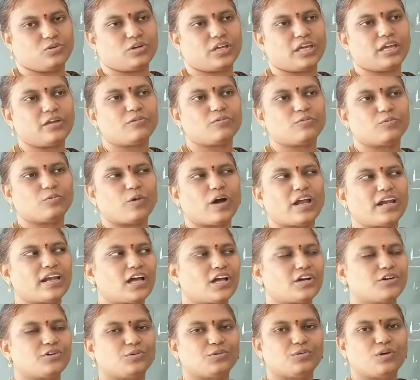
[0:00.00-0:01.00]
Okay, one
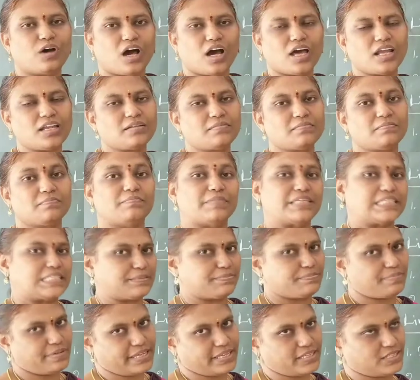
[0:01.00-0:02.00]
or two are
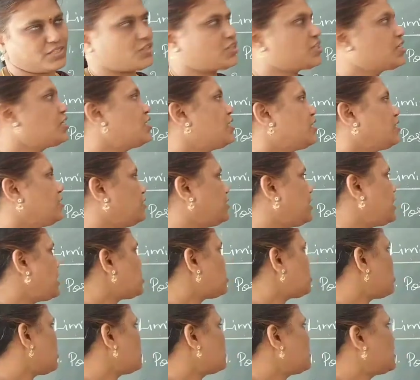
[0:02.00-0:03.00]
misplaced.
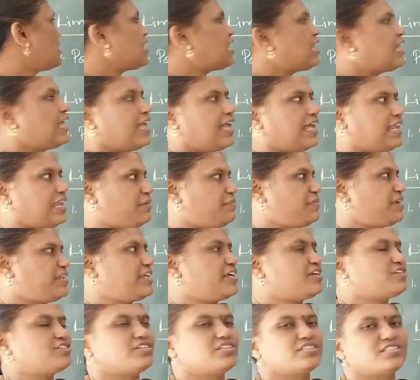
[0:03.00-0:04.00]
These are the
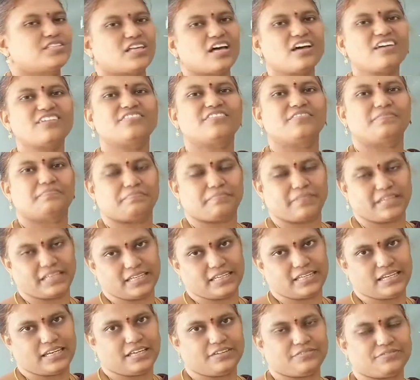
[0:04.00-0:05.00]
limitations of
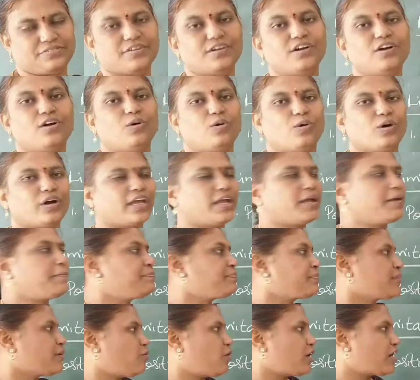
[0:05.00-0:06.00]
Mendeleev.
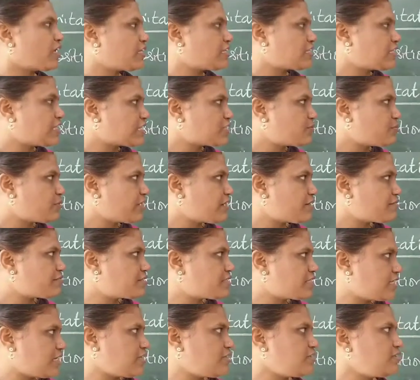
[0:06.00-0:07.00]
Okay, what are the things we
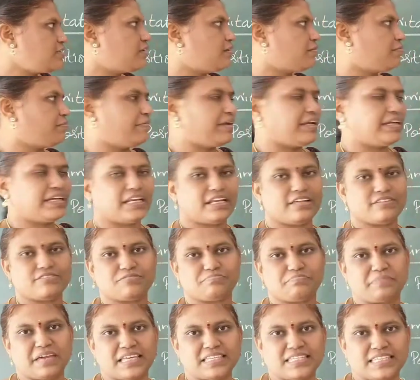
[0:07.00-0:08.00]
have seen?
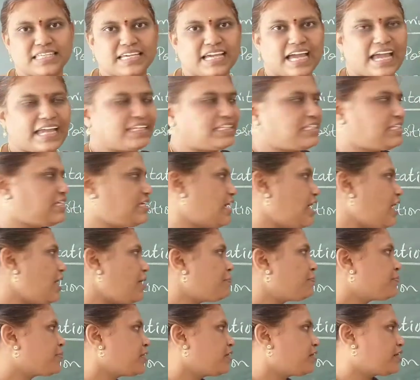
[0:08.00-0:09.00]
Mendeleev's basic criteria.
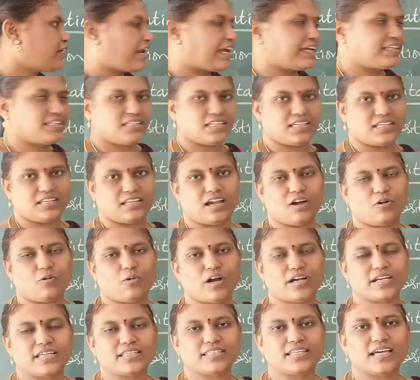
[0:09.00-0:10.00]

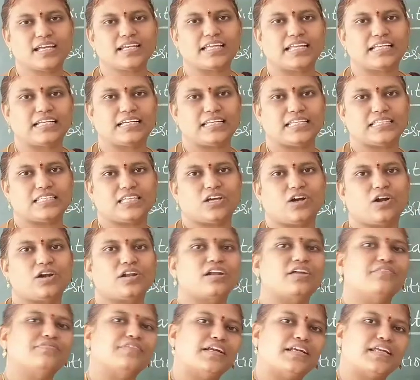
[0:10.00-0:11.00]
What is that? Increasing
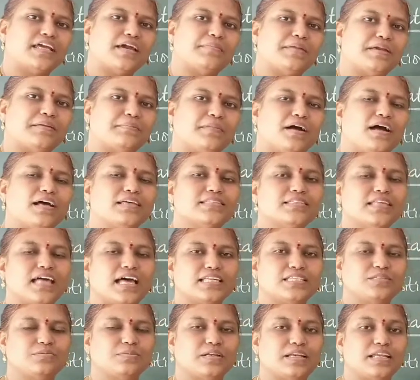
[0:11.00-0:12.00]
order of atomic
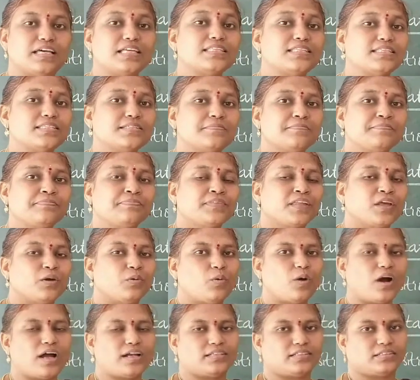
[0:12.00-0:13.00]
mass, as well as
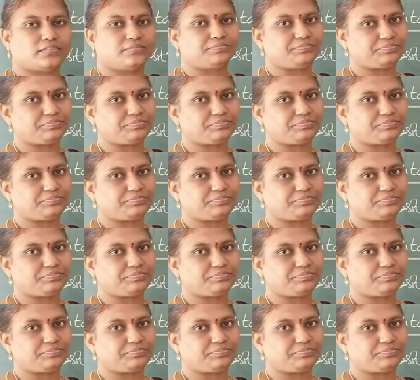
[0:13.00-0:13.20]
what?